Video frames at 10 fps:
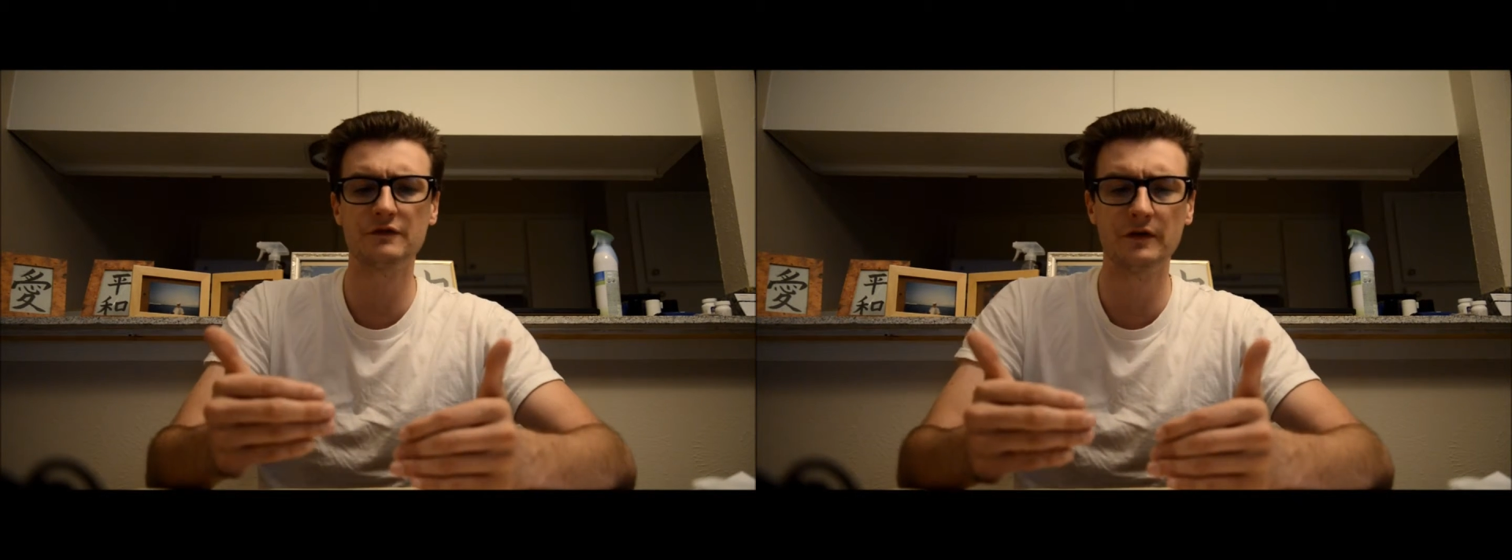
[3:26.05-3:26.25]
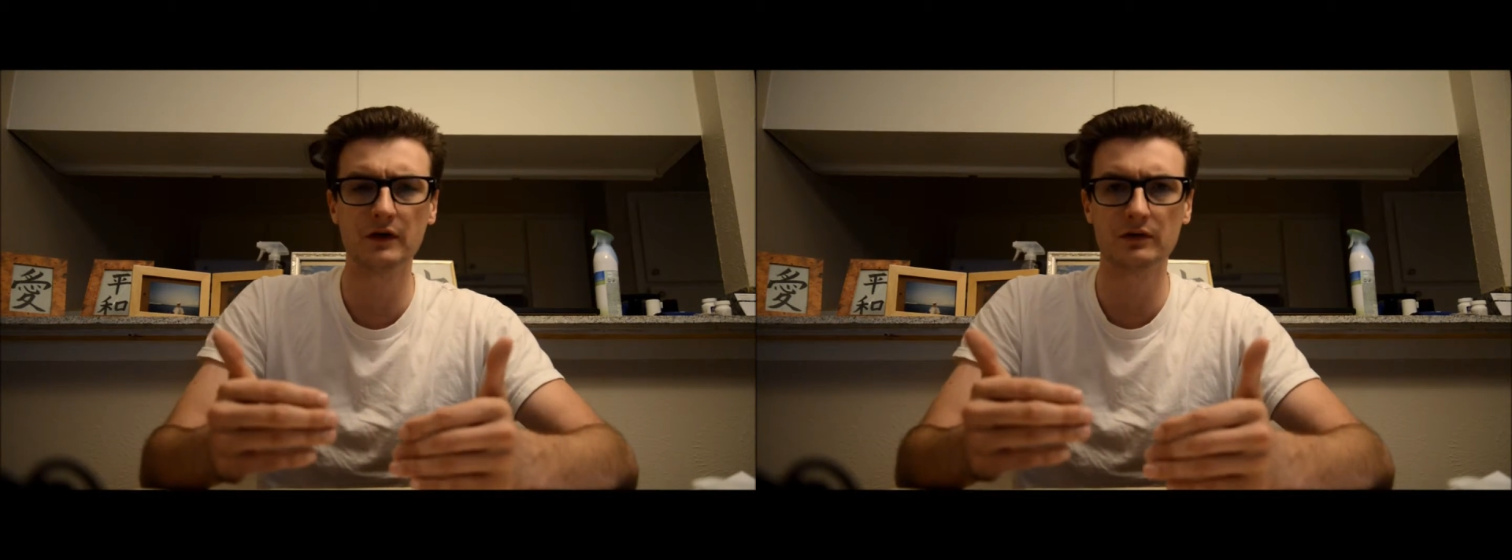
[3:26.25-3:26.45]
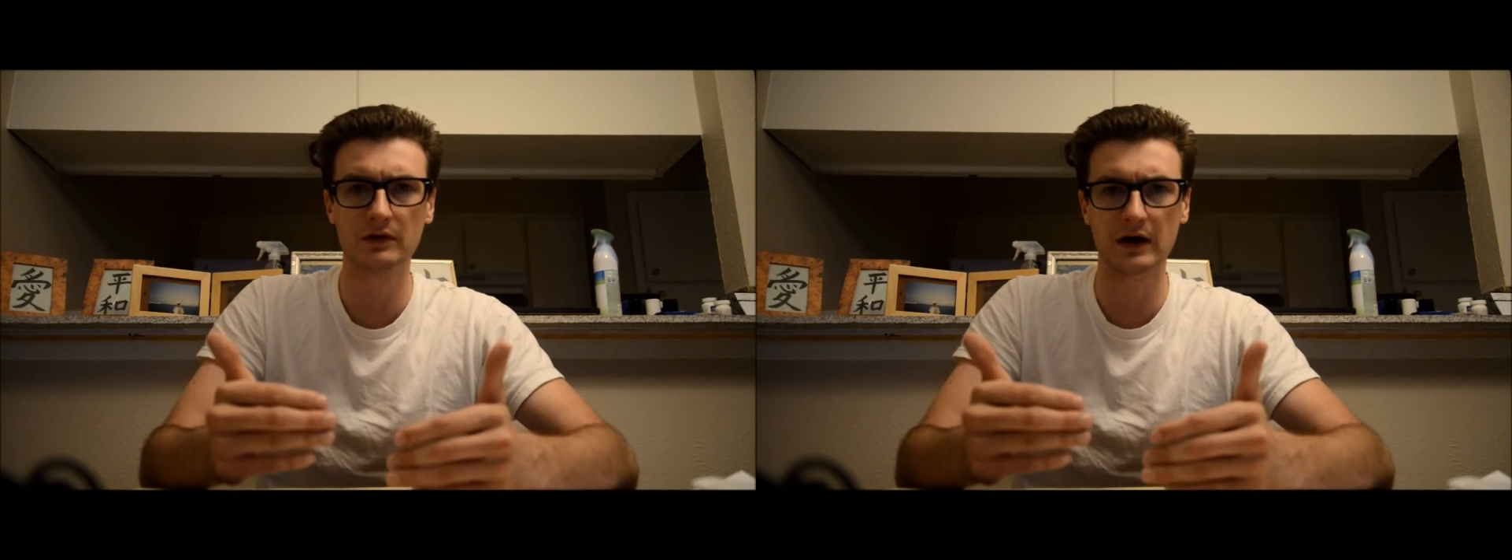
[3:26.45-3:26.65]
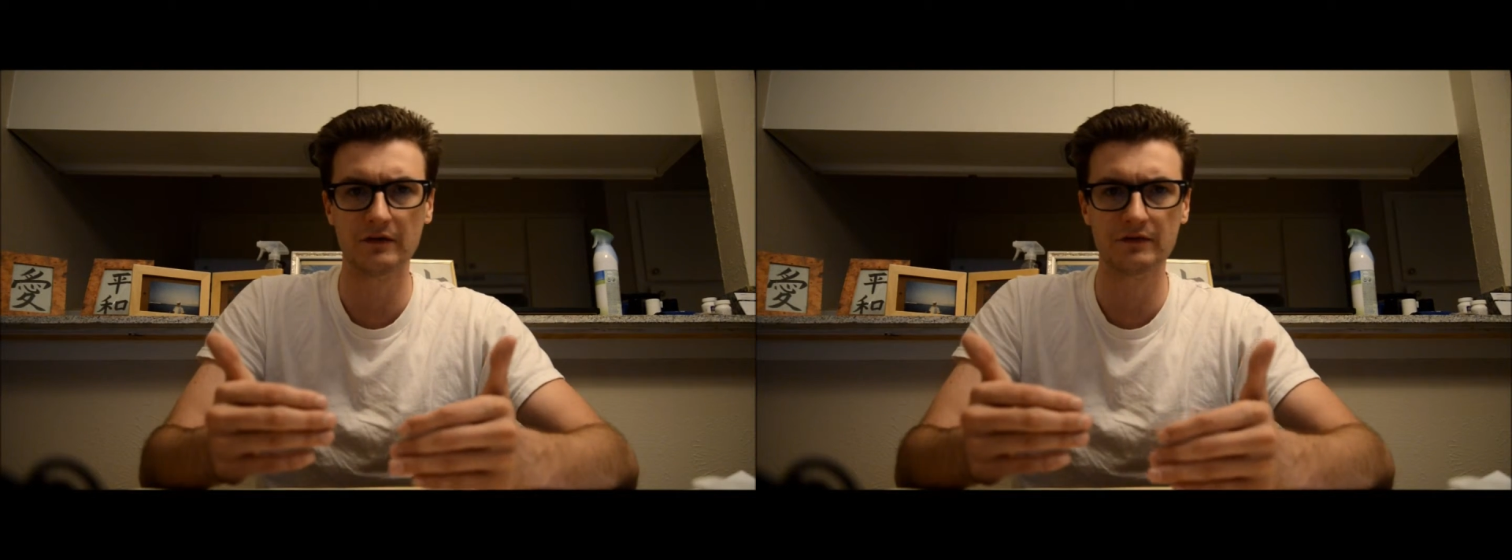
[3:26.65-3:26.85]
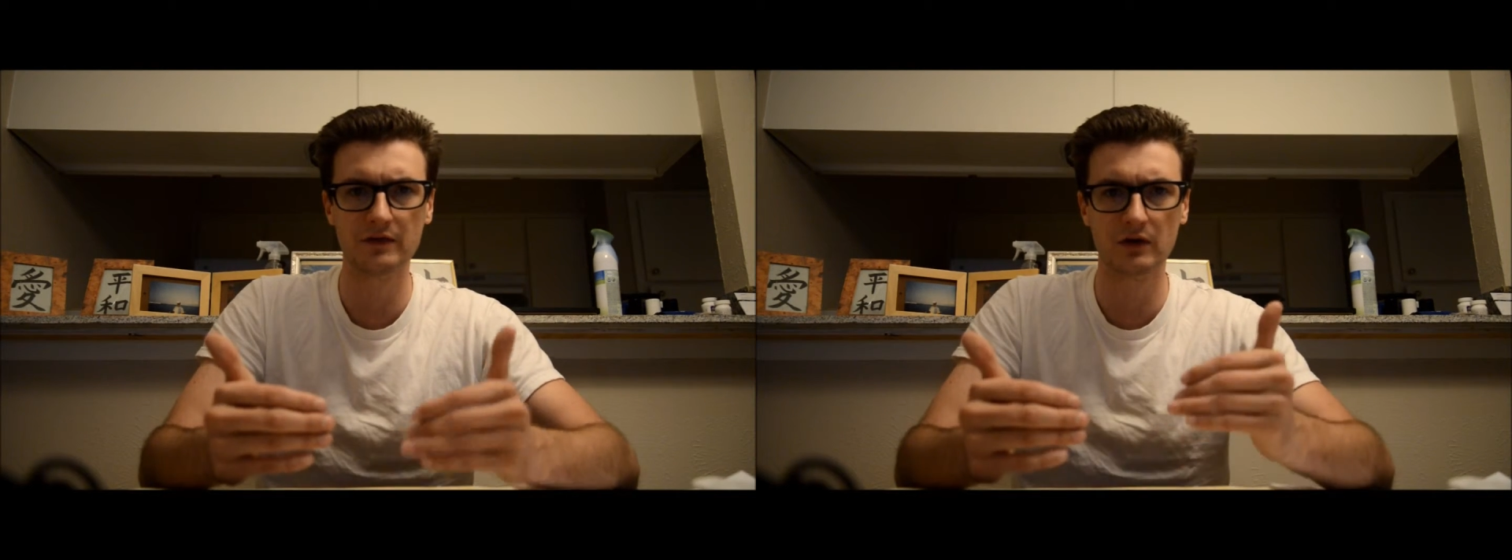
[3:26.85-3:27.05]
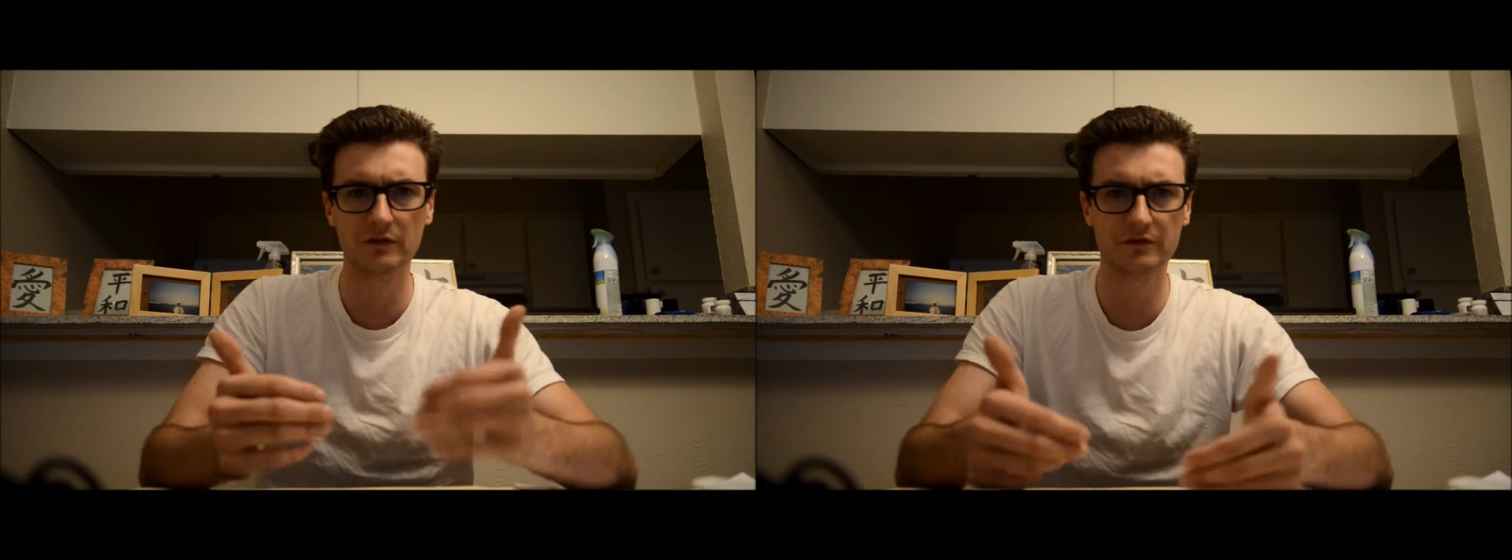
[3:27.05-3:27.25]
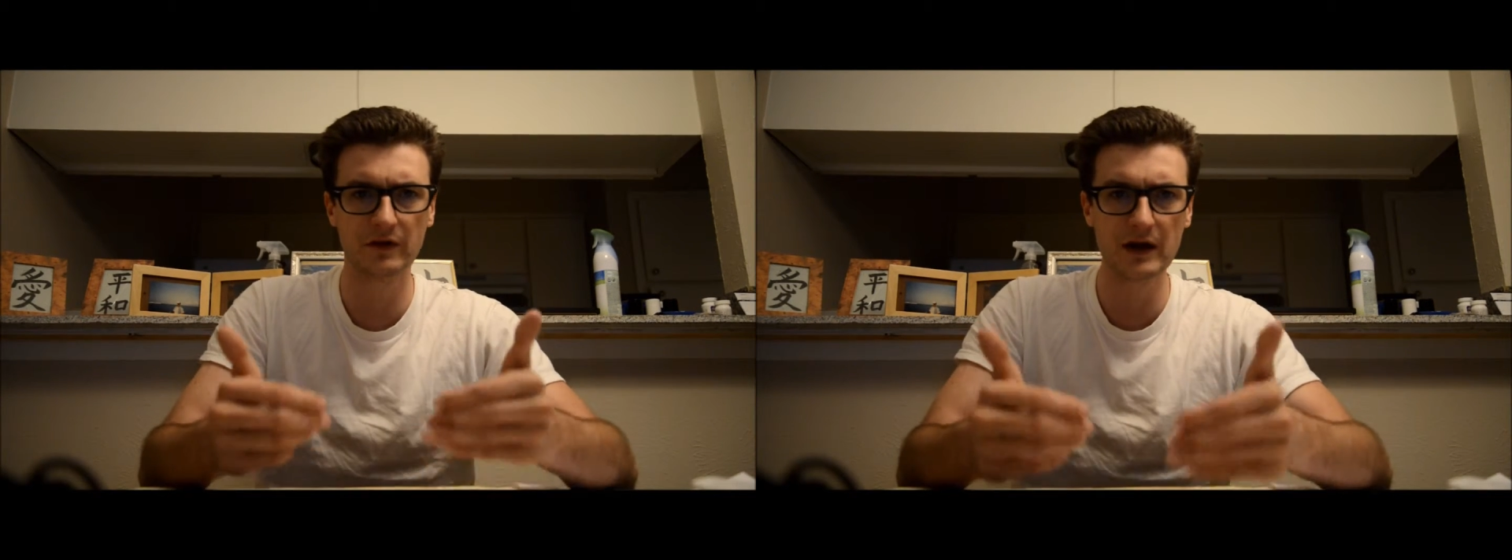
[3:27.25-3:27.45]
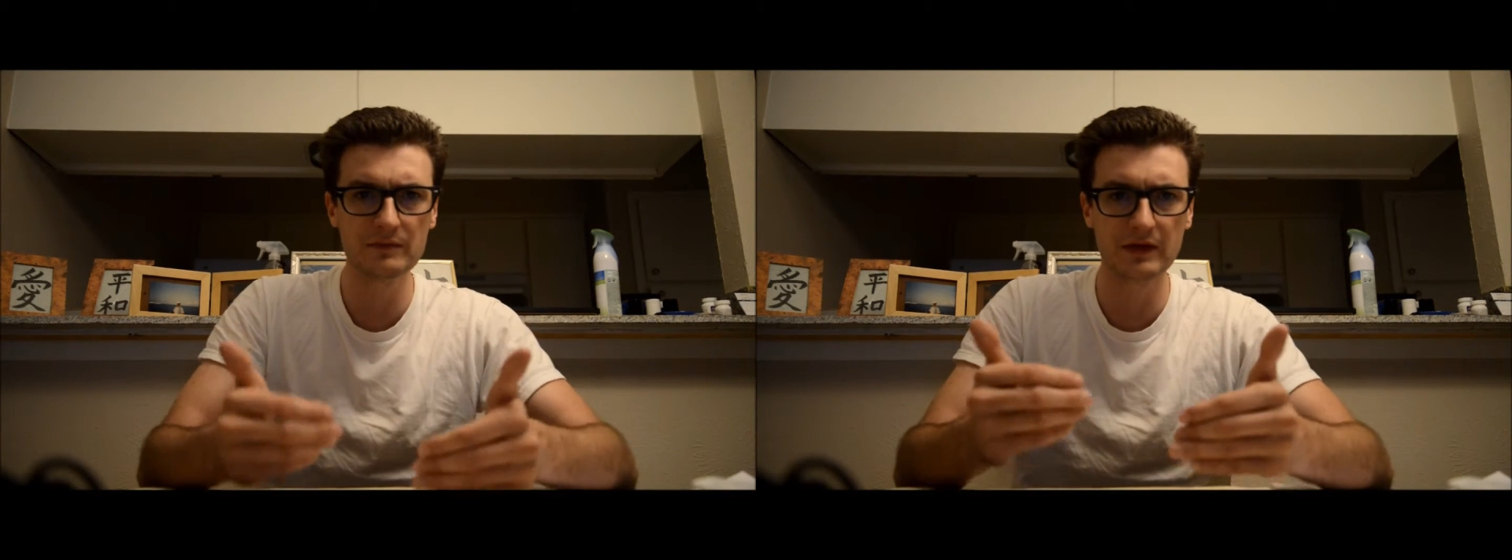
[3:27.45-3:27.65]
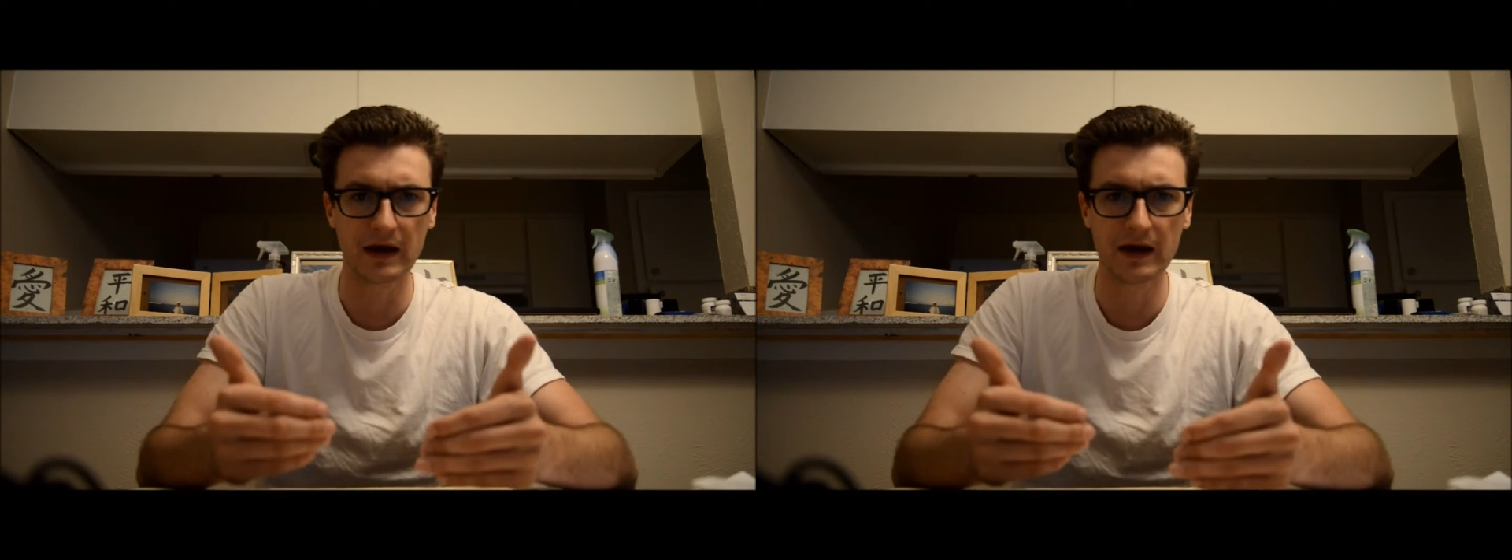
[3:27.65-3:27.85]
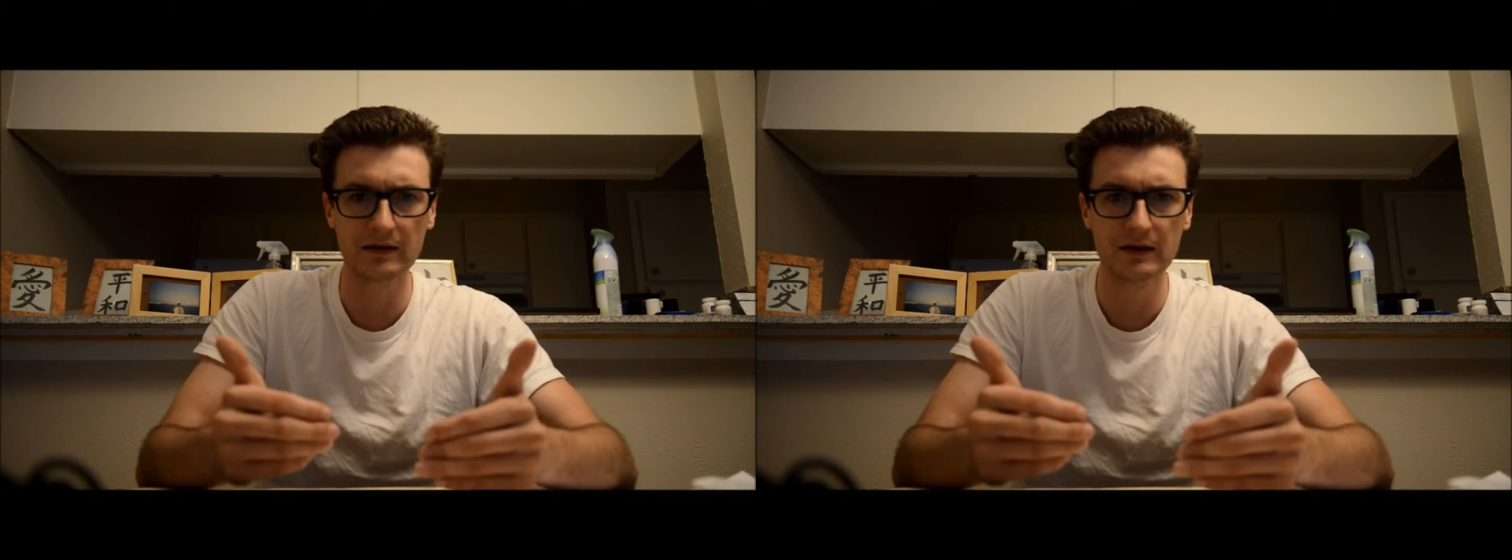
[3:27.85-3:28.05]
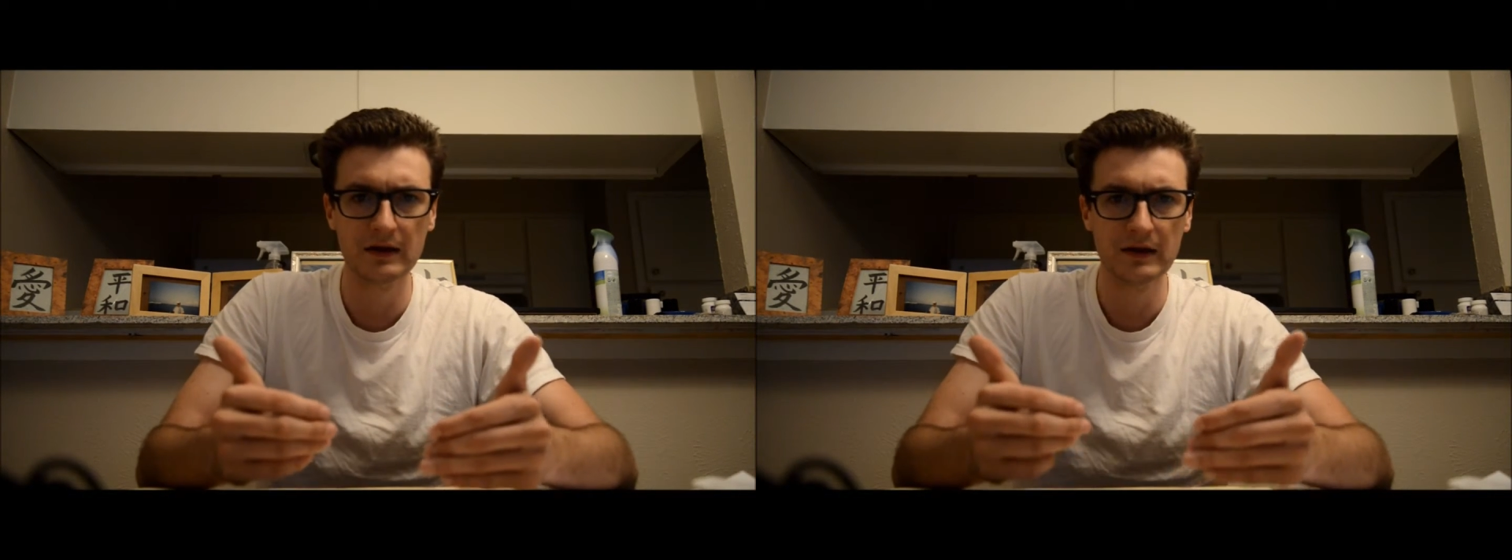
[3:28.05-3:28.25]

photograph or frame that,